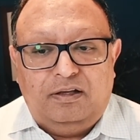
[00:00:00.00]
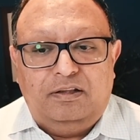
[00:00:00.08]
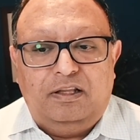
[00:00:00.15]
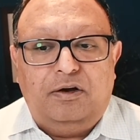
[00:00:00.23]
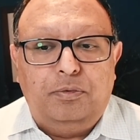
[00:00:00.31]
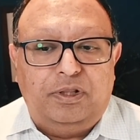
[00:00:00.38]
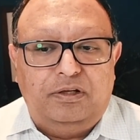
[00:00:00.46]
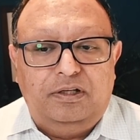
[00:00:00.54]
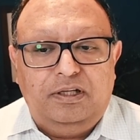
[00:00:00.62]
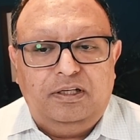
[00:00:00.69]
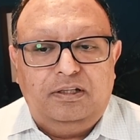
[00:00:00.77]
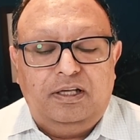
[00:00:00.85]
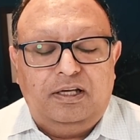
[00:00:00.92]
Now, with
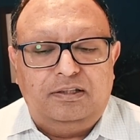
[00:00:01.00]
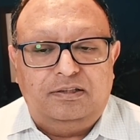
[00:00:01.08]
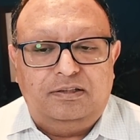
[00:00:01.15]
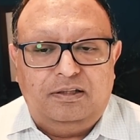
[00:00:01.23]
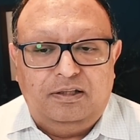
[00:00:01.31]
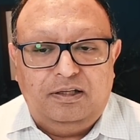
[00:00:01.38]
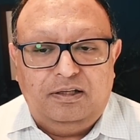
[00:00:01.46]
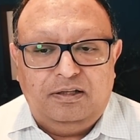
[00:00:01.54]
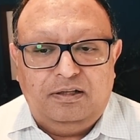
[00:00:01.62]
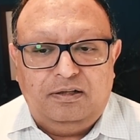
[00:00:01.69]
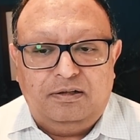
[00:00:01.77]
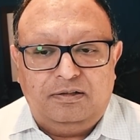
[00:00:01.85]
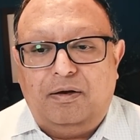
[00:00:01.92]
DNS,
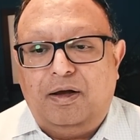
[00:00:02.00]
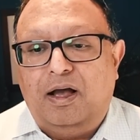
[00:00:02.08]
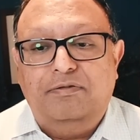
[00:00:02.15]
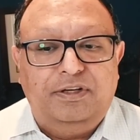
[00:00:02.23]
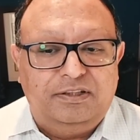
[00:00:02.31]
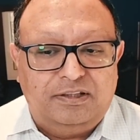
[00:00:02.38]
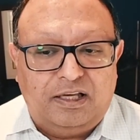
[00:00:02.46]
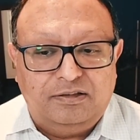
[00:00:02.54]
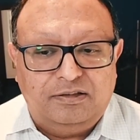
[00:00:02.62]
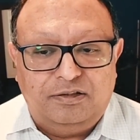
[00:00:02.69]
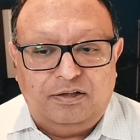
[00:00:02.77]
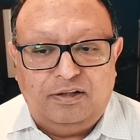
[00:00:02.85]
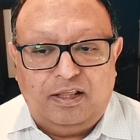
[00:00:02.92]
the obvious
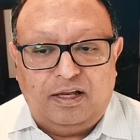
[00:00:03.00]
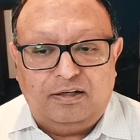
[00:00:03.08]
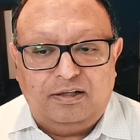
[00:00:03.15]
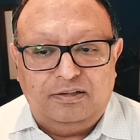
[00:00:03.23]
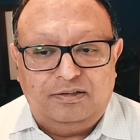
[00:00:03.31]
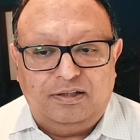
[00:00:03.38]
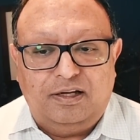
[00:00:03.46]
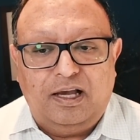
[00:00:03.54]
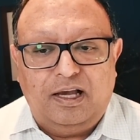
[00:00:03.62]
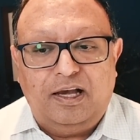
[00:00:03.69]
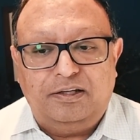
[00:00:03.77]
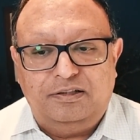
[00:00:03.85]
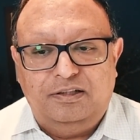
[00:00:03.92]
answer to that is to
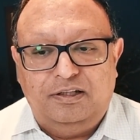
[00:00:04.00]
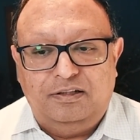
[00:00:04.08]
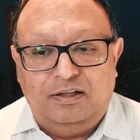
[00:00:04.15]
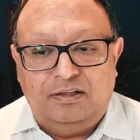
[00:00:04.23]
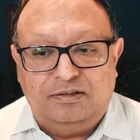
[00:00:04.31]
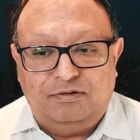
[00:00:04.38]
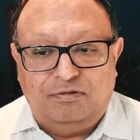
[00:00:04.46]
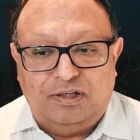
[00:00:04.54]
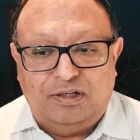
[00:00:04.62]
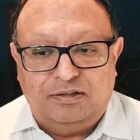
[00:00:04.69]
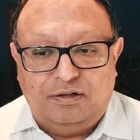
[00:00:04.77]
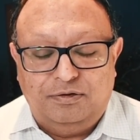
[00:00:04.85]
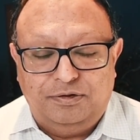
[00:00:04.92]
cache DNS
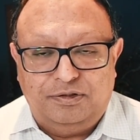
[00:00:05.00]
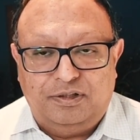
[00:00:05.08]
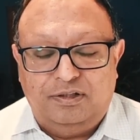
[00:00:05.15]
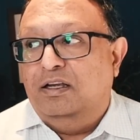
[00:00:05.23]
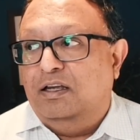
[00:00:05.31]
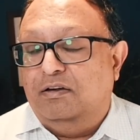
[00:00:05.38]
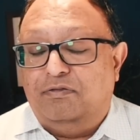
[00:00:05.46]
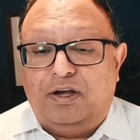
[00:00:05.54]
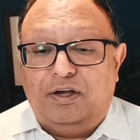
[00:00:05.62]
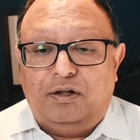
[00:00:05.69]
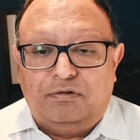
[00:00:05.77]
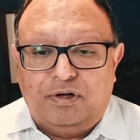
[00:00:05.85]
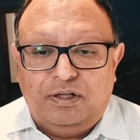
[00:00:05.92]
resolution. If I
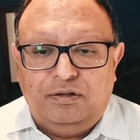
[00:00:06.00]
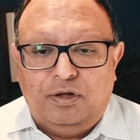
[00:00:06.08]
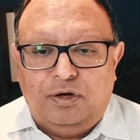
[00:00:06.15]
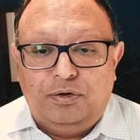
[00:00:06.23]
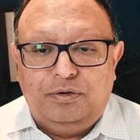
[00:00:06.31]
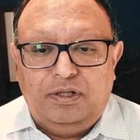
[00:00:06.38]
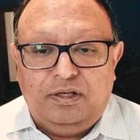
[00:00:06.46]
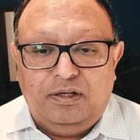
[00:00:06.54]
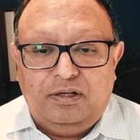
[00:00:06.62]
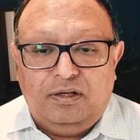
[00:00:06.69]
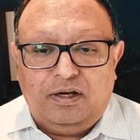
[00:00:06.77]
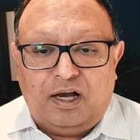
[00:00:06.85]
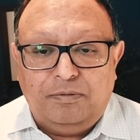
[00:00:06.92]
already know
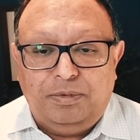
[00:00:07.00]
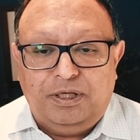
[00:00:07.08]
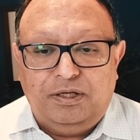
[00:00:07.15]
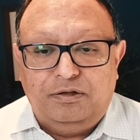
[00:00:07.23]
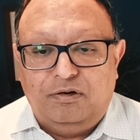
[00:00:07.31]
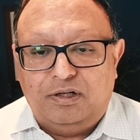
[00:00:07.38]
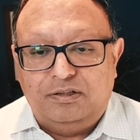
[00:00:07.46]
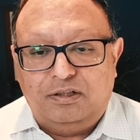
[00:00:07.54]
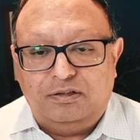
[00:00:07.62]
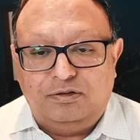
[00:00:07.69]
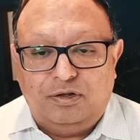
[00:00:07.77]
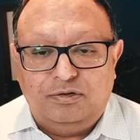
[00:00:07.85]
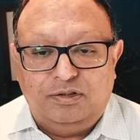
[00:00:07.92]
the IP address
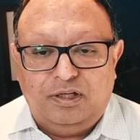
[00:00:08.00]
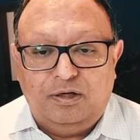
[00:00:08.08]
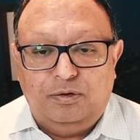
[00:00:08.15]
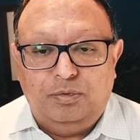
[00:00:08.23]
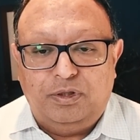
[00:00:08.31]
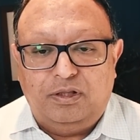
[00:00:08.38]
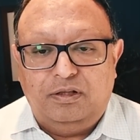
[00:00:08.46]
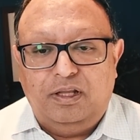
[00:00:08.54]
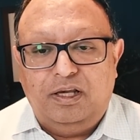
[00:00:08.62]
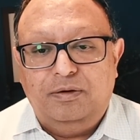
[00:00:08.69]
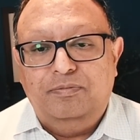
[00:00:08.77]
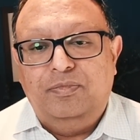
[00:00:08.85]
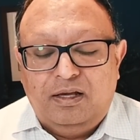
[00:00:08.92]
associated with the
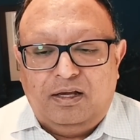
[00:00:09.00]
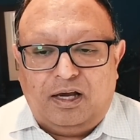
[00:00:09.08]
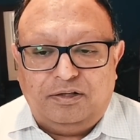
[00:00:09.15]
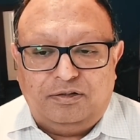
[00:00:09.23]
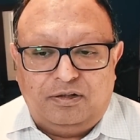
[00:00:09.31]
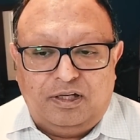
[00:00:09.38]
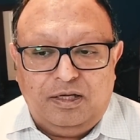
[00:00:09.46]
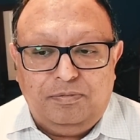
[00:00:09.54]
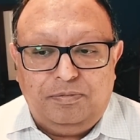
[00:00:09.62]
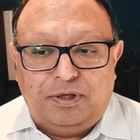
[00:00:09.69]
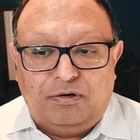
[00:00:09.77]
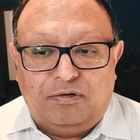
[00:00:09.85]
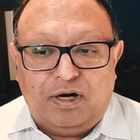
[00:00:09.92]
name, I should keep
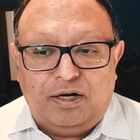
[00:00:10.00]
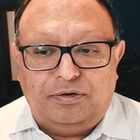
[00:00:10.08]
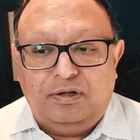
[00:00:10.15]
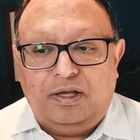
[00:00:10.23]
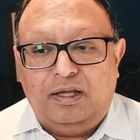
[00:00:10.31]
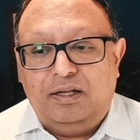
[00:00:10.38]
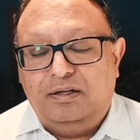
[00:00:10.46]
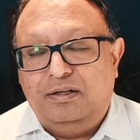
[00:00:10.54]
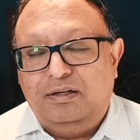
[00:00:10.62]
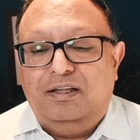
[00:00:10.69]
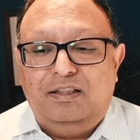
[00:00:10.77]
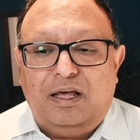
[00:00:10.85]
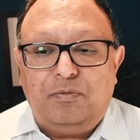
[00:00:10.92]
it around.
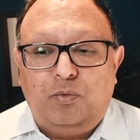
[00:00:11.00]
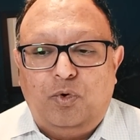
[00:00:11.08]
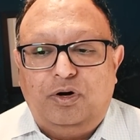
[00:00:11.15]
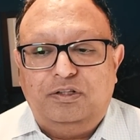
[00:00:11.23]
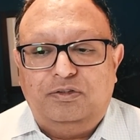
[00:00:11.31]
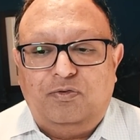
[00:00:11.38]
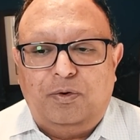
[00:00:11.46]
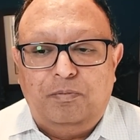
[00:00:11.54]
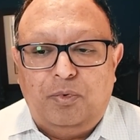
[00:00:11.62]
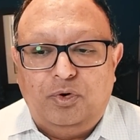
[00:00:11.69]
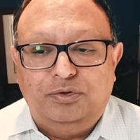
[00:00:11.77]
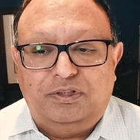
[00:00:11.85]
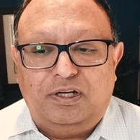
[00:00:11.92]
And that works for
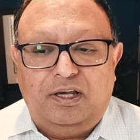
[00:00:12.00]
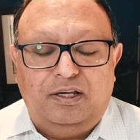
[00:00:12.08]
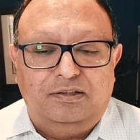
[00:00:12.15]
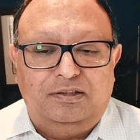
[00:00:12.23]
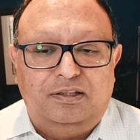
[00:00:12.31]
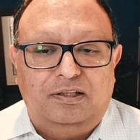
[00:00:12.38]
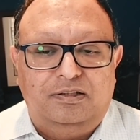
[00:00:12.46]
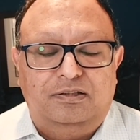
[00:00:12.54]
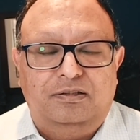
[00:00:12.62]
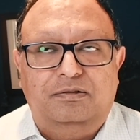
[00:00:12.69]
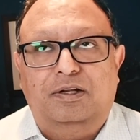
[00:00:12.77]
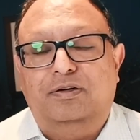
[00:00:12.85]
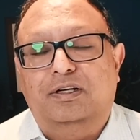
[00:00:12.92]
most cases.
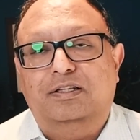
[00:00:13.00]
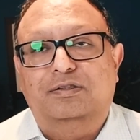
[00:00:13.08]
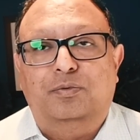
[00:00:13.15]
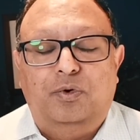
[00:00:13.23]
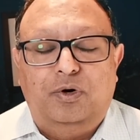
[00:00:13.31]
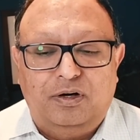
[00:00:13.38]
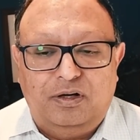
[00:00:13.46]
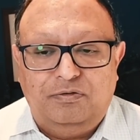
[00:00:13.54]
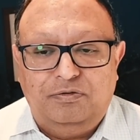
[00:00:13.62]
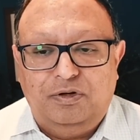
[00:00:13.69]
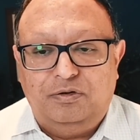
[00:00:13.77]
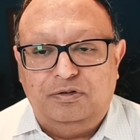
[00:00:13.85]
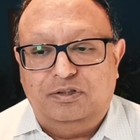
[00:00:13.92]
It doesn't work if
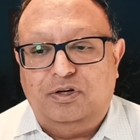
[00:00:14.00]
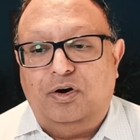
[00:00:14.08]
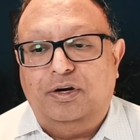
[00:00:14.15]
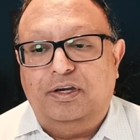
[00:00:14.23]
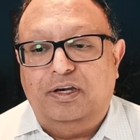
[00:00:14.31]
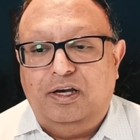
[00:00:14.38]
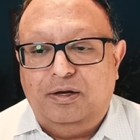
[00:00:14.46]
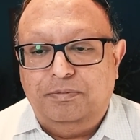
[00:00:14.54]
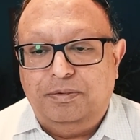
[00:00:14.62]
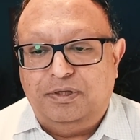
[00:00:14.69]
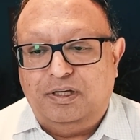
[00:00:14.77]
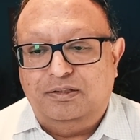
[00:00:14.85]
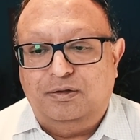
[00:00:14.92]
you're starting up.
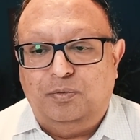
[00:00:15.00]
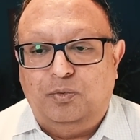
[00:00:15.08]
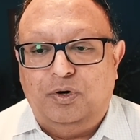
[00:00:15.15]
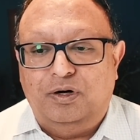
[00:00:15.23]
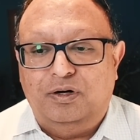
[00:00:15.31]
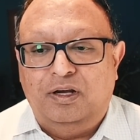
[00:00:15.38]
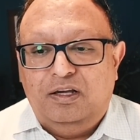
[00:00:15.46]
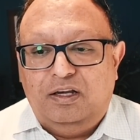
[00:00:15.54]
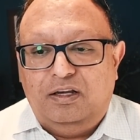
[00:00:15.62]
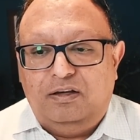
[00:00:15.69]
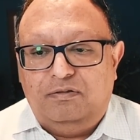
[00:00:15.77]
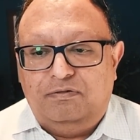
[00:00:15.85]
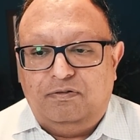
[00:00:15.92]
It doesn't work
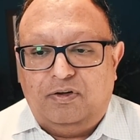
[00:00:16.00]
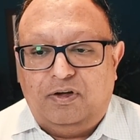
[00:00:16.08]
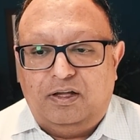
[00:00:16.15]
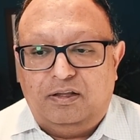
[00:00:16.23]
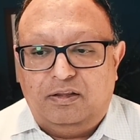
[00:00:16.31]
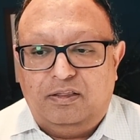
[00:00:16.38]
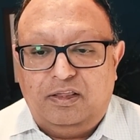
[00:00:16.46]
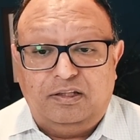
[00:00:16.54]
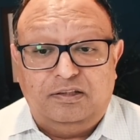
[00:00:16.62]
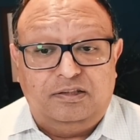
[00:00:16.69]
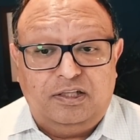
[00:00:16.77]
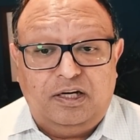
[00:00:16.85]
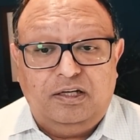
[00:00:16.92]
if
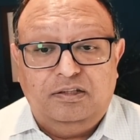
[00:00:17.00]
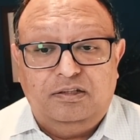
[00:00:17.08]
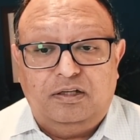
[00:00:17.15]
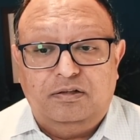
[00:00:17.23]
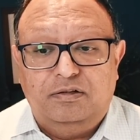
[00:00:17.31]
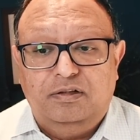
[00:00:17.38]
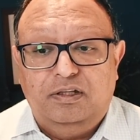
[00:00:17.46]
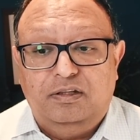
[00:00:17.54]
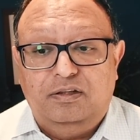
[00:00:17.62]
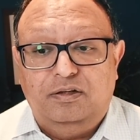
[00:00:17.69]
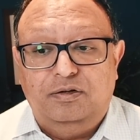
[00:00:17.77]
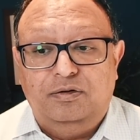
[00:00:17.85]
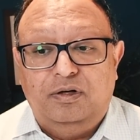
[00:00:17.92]
things change
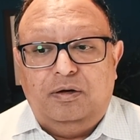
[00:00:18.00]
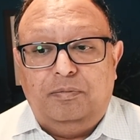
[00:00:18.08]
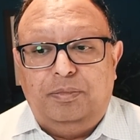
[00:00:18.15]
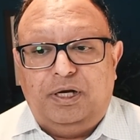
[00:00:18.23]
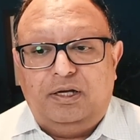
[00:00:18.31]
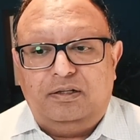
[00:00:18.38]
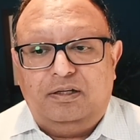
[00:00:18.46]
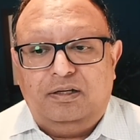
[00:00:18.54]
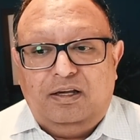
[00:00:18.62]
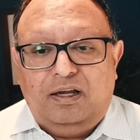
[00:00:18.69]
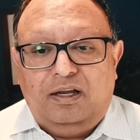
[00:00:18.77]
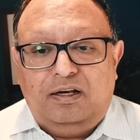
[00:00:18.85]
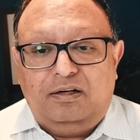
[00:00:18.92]
underneath you, but
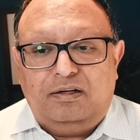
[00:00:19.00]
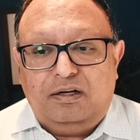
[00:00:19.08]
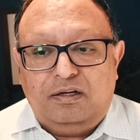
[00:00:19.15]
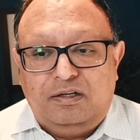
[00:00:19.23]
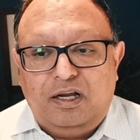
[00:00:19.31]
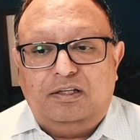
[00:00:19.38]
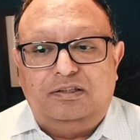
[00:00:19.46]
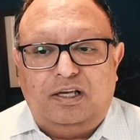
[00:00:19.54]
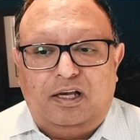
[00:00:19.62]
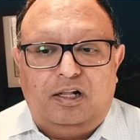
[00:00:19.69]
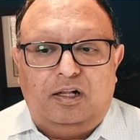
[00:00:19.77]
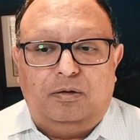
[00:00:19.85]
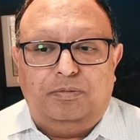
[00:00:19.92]
it does
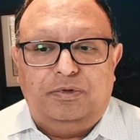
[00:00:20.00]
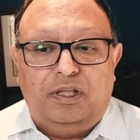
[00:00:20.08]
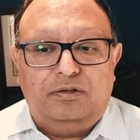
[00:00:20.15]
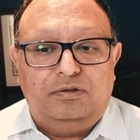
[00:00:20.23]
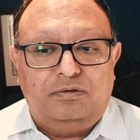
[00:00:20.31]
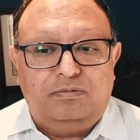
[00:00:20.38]
help. Now,